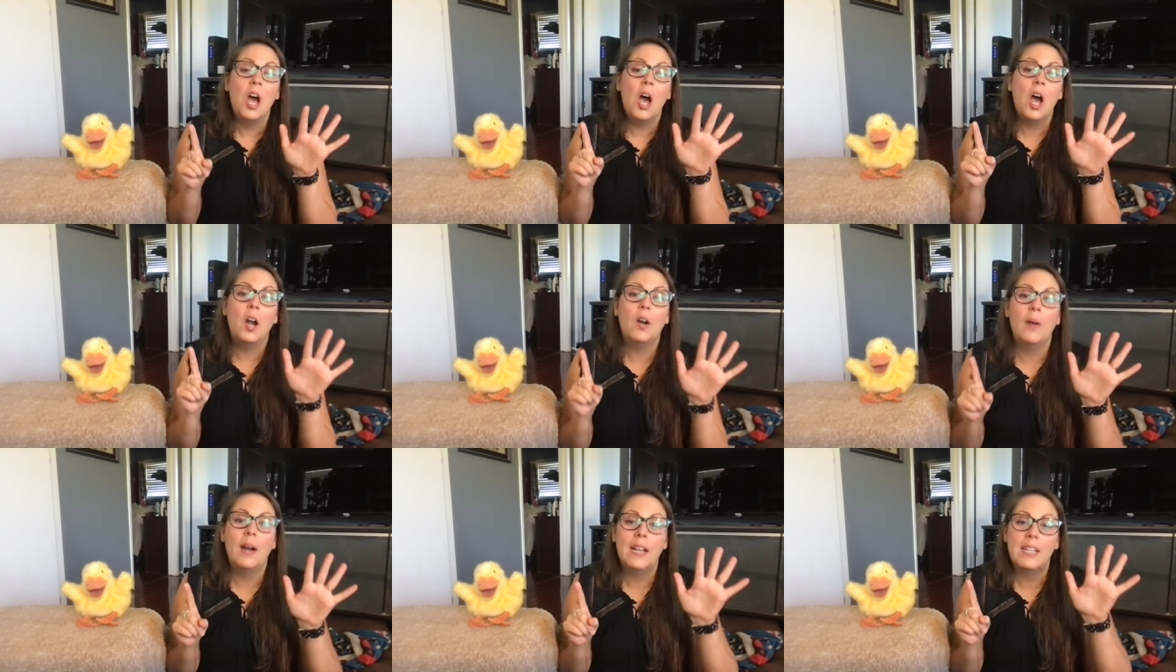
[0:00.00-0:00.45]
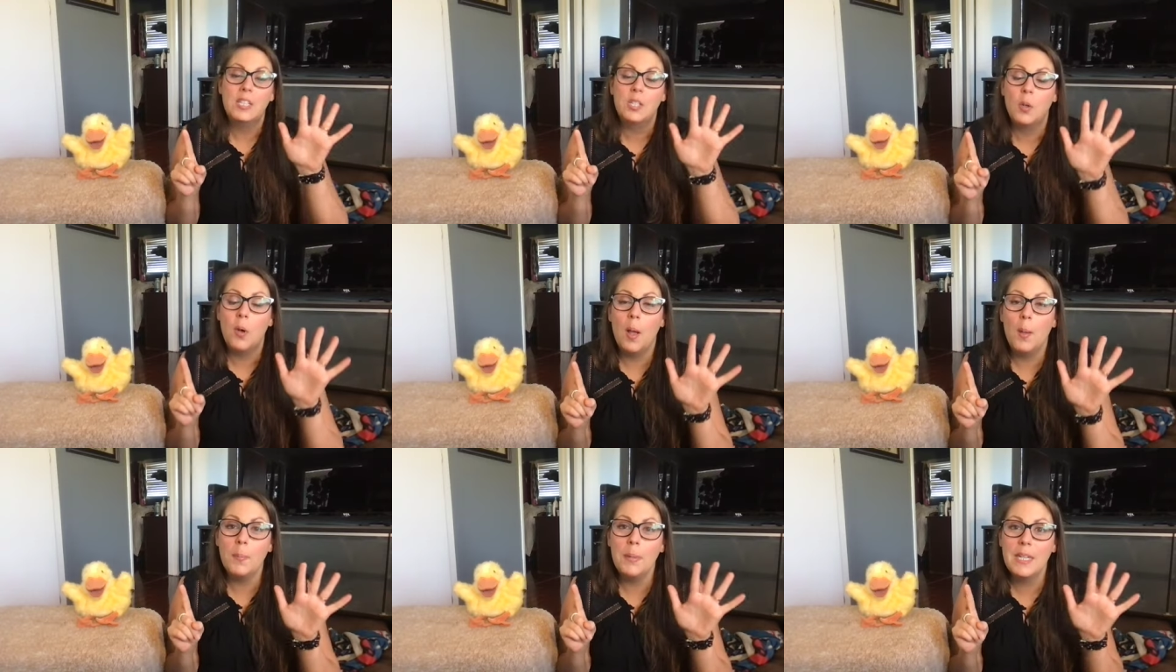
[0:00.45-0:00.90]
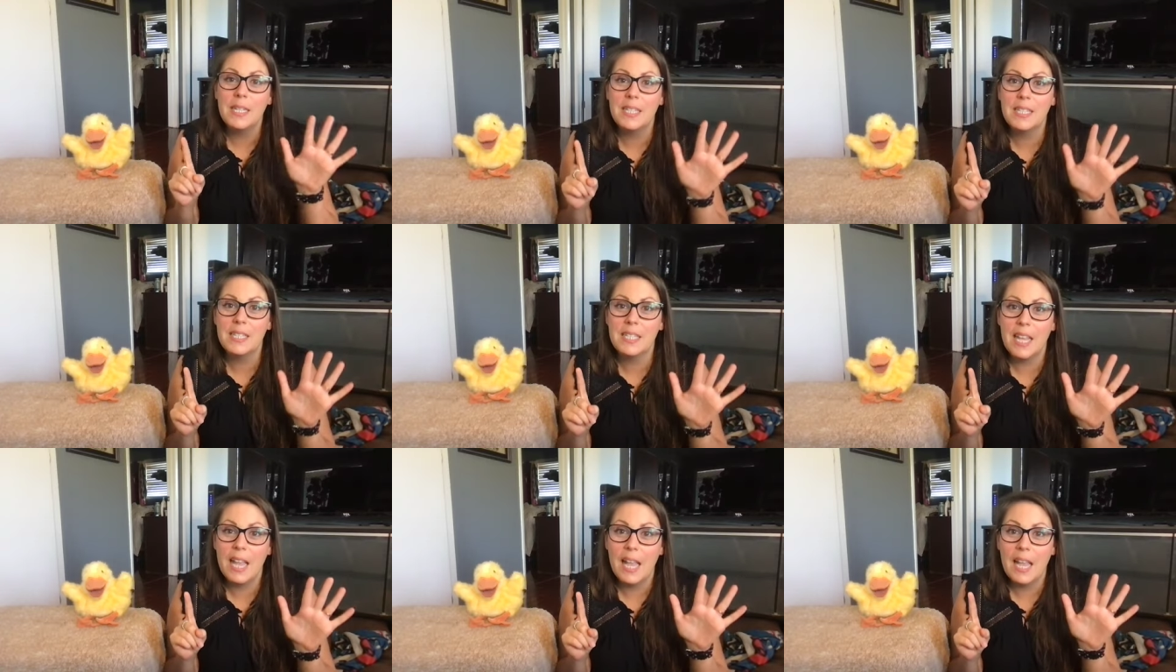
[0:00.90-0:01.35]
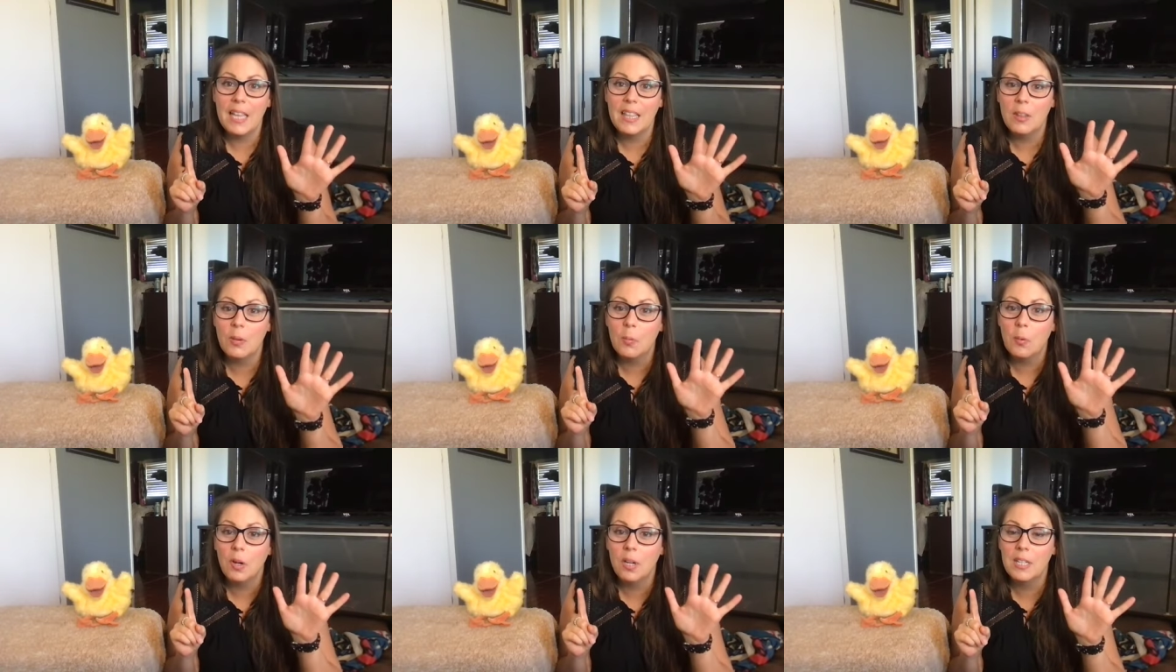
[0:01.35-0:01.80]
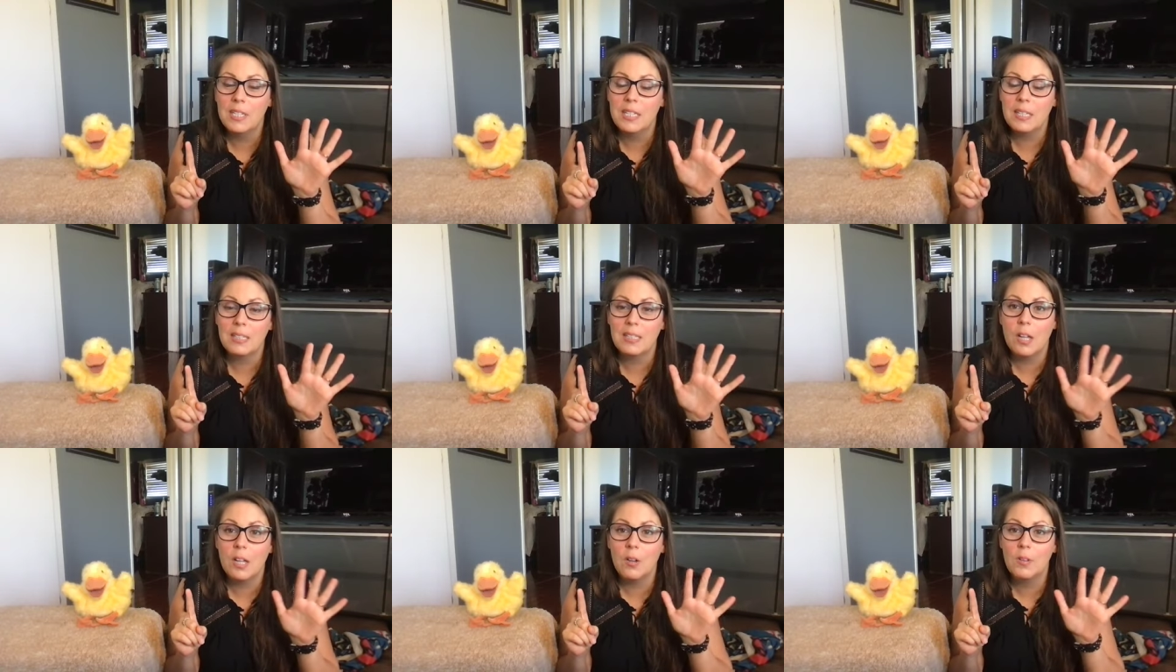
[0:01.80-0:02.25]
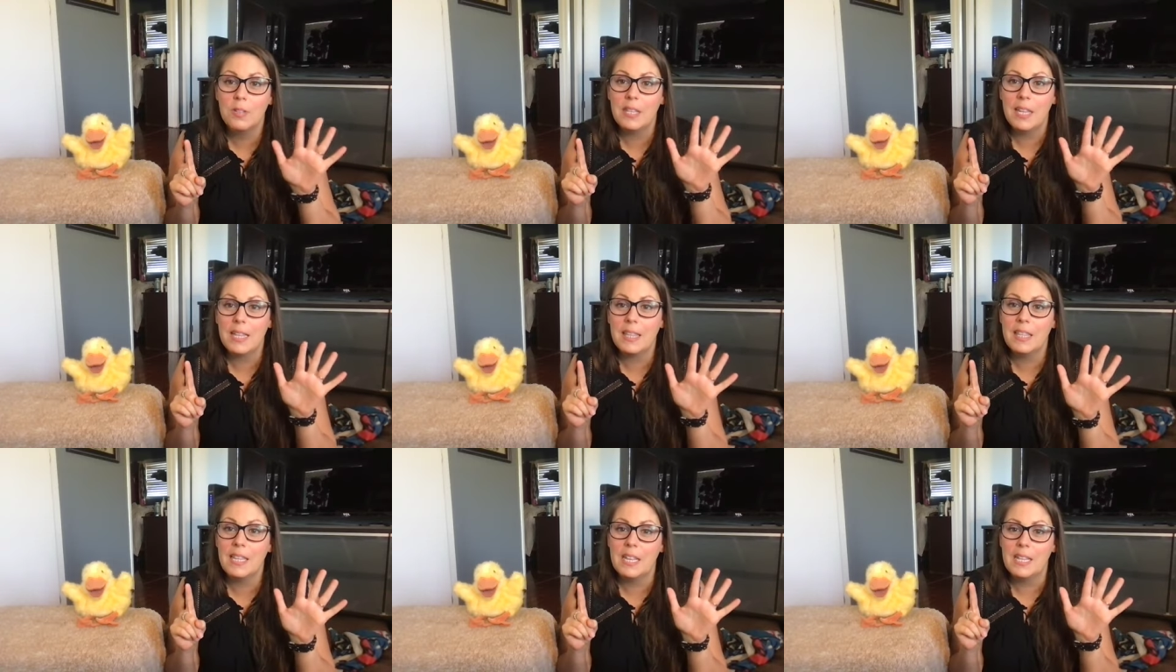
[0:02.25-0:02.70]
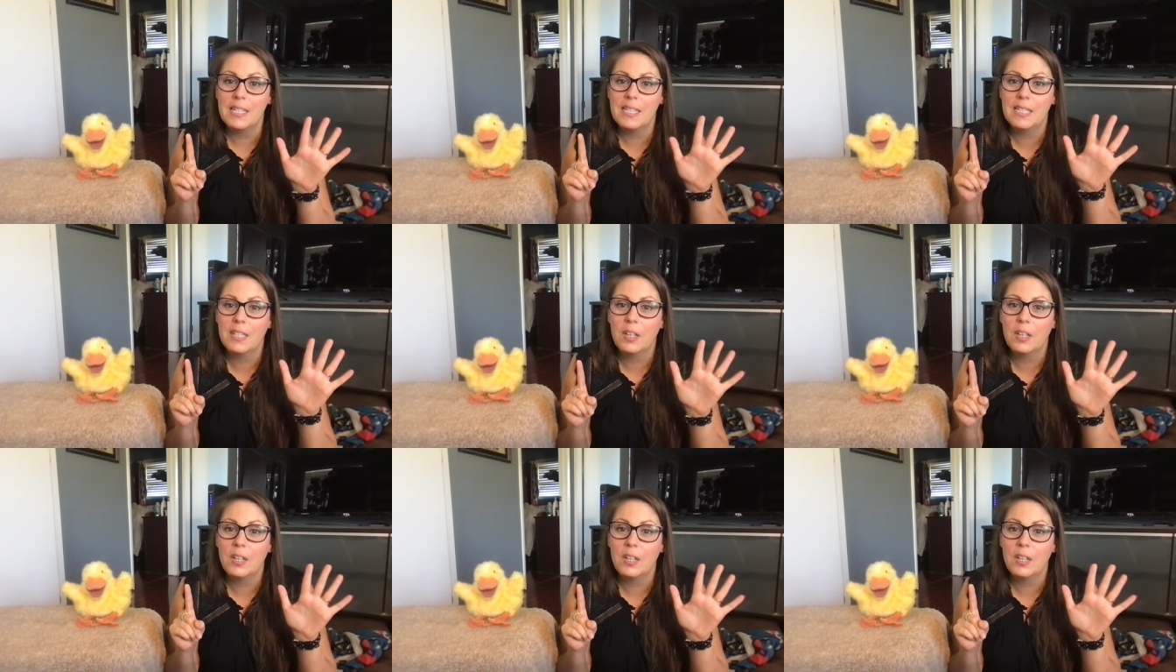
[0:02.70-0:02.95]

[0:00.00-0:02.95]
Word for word: All right, so I'm gonna say the words. It goes like this.